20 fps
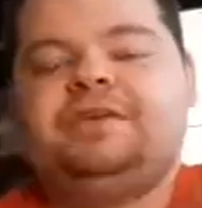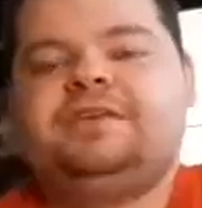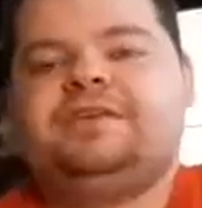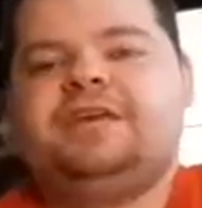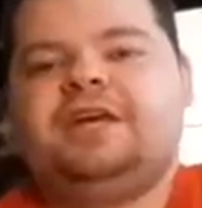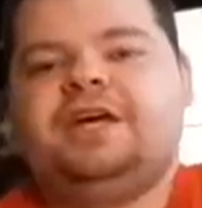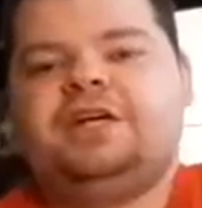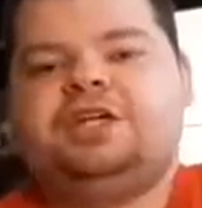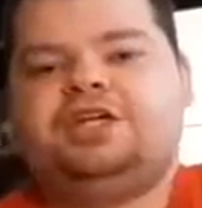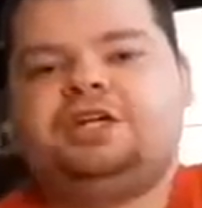The
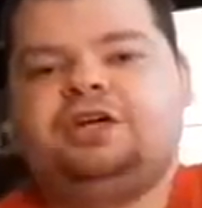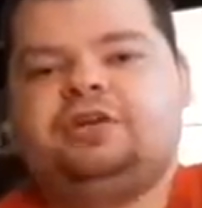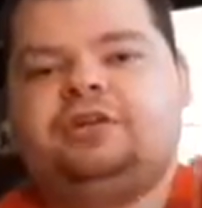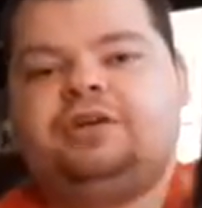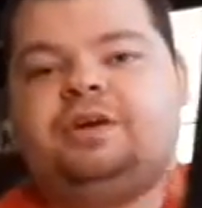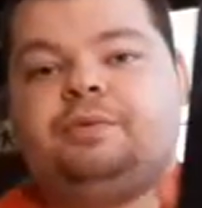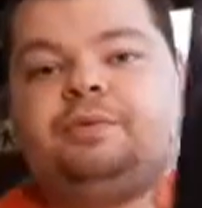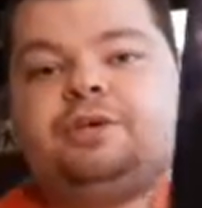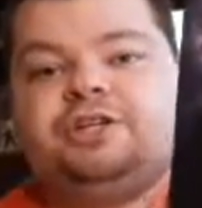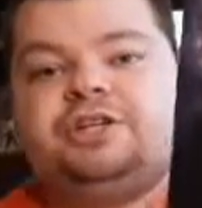Hitcher,
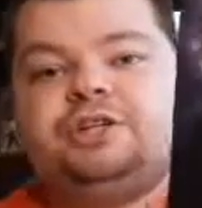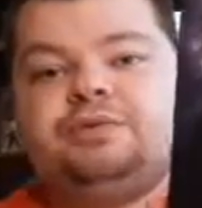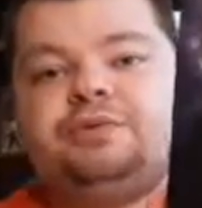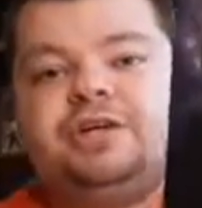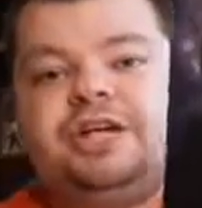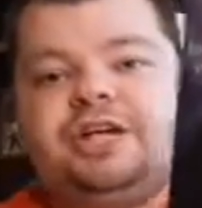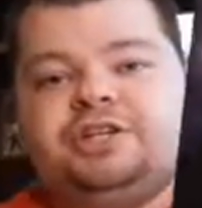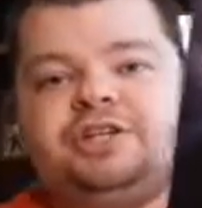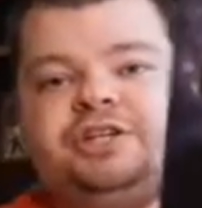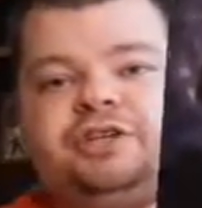the original
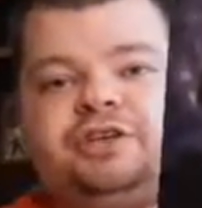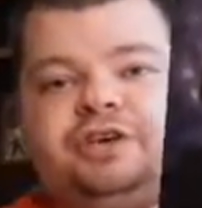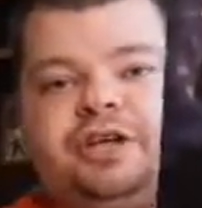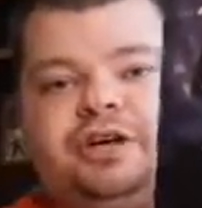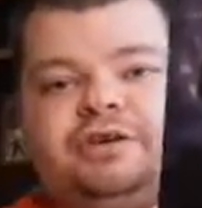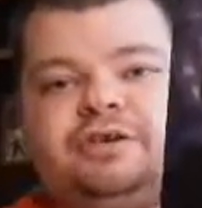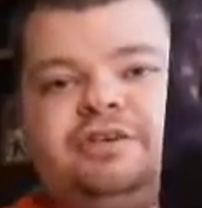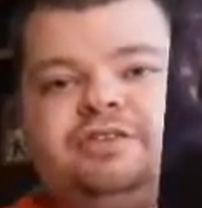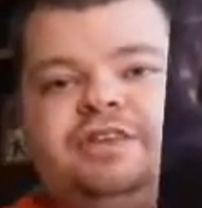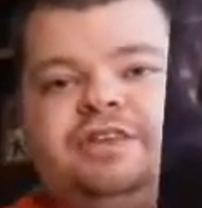Hitcher, here
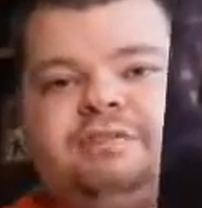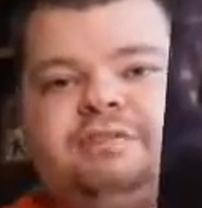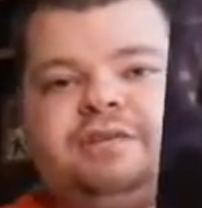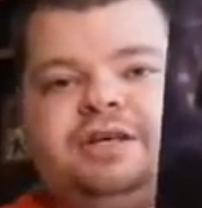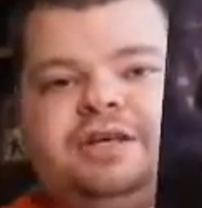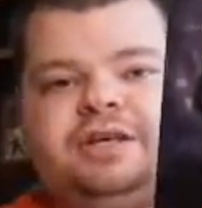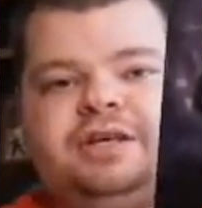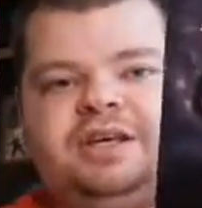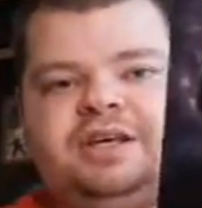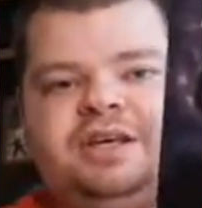on
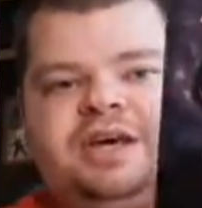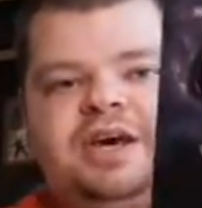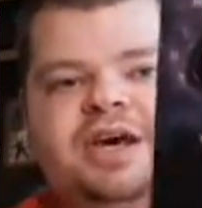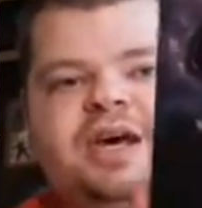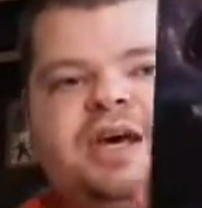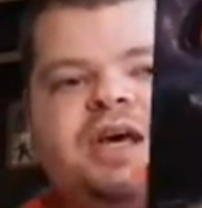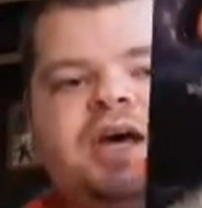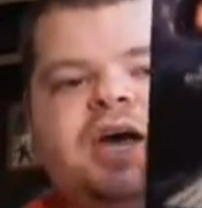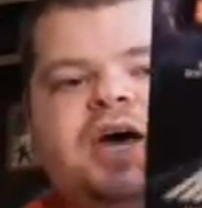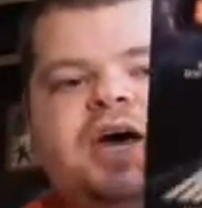DVD.
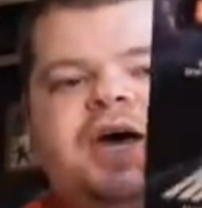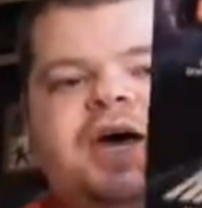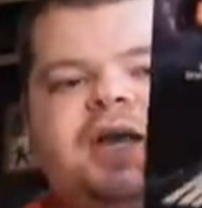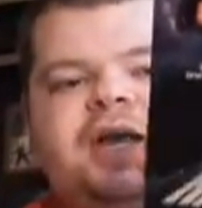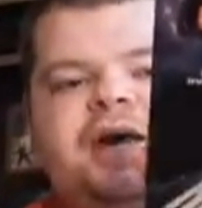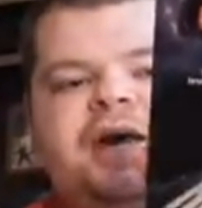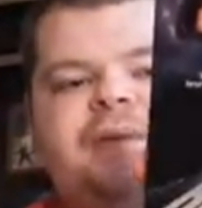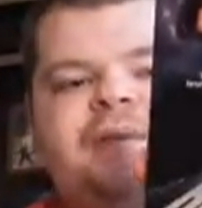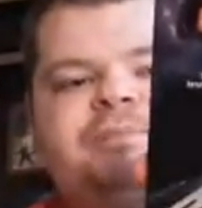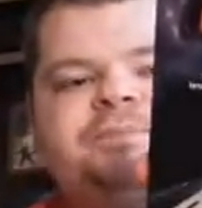
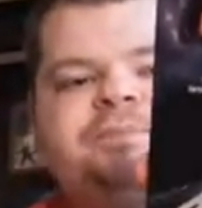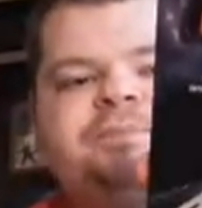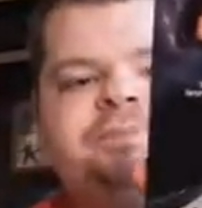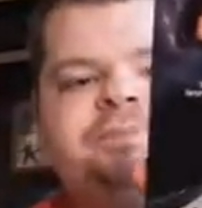And,